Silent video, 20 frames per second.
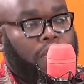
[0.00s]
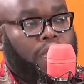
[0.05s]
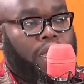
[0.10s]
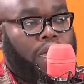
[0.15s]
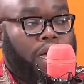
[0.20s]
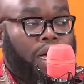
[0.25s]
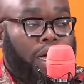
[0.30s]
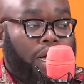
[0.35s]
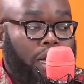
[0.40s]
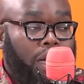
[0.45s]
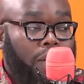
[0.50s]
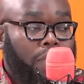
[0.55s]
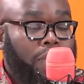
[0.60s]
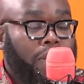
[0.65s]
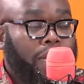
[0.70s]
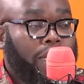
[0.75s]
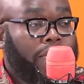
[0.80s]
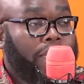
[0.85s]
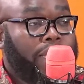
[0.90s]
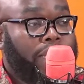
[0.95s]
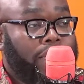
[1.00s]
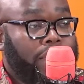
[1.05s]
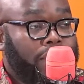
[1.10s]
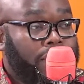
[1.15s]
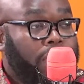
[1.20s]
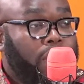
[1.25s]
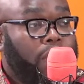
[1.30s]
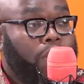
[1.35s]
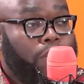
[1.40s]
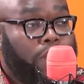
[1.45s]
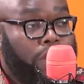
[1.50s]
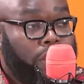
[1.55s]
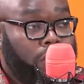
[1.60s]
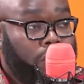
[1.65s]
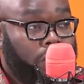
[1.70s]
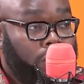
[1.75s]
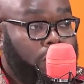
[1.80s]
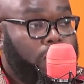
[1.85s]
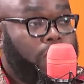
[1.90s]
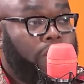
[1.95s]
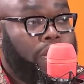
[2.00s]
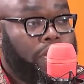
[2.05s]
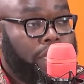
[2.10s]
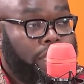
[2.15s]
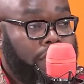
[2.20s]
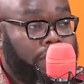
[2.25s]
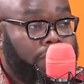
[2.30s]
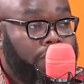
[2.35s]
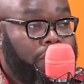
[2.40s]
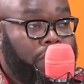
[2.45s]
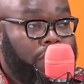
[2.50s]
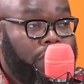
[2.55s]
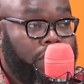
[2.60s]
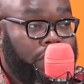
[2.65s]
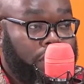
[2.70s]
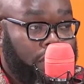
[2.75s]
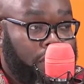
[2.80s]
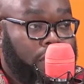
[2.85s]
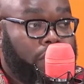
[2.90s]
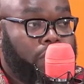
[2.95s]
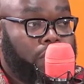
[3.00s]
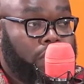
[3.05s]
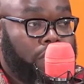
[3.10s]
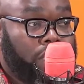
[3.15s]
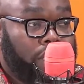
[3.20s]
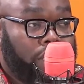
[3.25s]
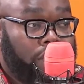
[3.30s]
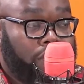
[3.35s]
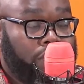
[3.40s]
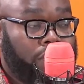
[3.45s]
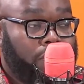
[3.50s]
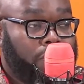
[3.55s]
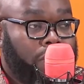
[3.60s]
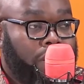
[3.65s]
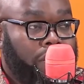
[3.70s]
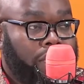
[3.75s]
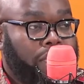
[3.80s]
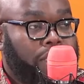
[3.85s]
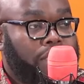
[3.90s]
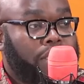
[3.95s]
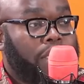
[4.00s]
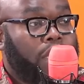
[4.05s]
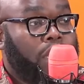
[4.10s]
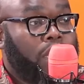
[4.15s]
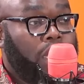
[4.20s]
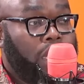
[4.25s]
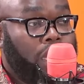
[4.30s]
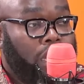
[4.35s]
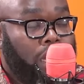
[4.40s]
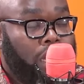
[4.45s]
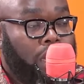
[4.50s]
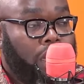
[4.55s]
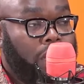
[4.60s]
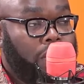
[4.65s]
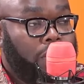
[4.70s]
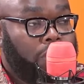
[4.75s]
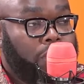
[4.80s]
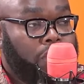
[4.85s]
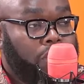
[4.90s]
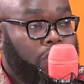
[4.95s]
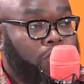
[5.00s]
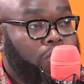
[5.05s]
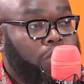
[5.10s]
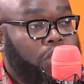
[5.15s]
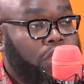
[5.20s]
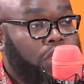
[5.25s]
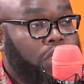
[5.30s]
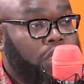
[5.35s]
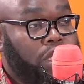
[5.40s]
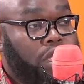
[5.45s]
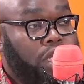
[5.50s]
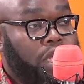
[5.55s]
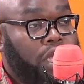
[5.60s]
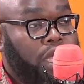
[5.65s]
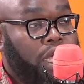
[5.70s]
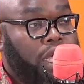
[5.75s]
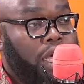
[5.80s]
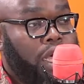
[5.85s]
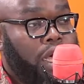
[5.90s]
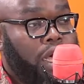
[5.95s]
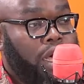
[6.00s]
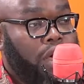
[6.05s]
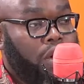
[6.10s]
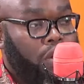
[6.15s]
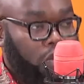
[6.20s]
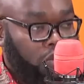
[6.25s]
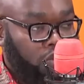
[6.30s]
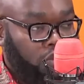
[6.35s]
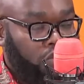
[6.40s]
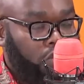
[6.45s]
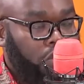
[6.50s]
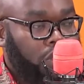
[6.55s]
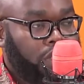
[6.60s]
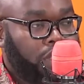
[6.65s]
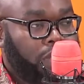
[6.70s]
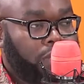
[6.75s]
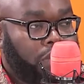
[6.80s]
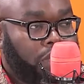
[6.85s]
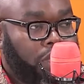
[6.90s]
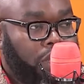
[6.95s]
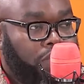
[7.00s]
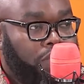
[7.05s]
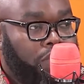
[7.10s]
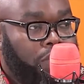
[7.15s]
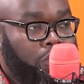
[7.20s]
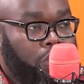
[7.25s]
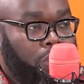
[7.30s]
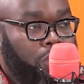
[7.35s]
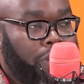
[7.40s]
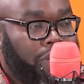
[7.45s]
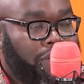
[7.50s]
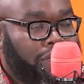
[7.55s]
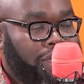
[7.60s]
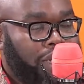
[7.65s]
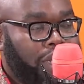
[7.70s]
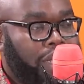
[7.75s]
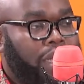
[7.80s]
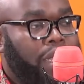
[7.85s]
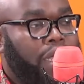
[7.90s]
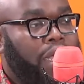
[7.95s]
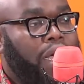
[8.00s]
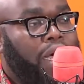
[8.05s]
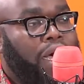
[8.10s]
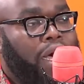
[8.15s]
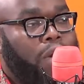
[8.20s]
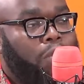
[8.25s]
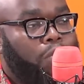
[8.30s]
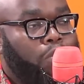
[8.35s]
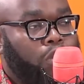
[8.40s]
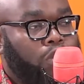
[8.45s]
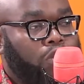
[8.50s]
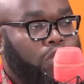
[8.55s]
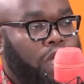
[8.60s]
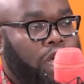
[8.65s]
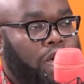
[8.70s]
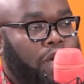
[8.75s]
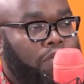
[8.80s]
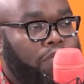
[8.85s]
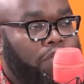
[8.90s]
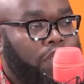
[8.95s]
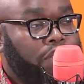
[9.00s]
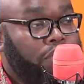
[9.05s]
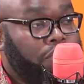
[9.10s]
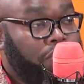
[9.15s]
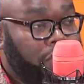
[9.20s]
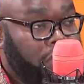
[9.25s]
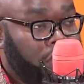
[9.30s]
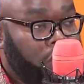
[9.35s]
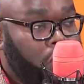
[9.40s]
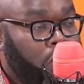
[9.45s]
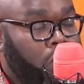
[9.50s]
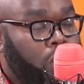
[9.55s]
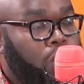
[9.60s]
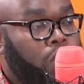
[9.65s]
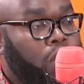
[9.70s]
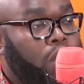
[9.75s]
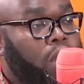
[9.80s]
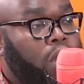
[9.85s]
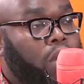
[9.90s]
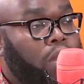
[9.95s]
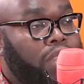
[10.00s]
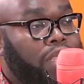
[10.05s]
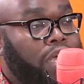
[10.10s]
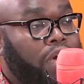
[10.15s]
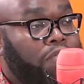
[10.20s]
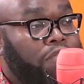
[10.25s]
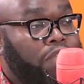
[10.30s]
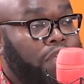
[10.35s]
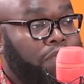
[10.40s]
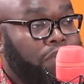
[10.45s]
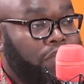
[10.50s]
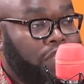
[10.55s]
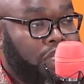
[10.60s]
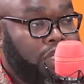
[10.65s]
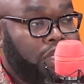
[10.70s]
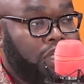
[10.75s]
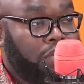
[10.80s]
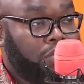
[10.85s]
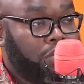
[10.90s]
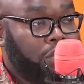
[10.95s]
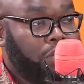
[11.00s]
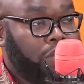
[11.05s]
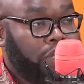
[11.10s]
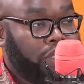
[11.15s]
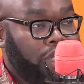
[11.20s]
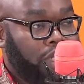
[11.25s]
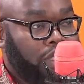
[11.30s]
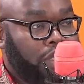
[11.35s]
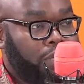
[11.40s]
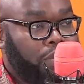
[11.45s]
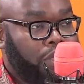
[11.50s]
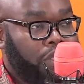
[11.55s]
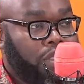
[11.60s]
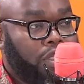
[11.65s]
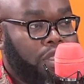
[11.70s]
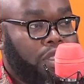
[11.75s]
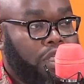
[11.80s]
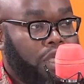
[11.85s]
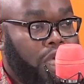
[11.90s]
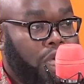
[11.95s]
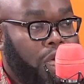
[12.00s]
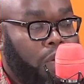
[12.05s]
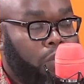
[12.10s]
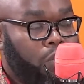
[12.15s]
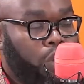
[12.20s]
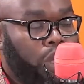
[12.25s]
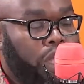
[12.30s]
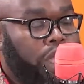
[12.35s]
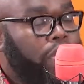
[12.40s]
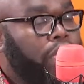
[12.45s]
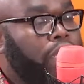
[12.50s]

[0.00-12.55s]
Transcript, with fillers: Um, again, Renault, again, very keen on getting into the market. Uh, Mitsubishi, Uh, also doing some stuff in Mombasa. Um, we also have Iveco. They have their facility in Mombasa at a place in Changamwe.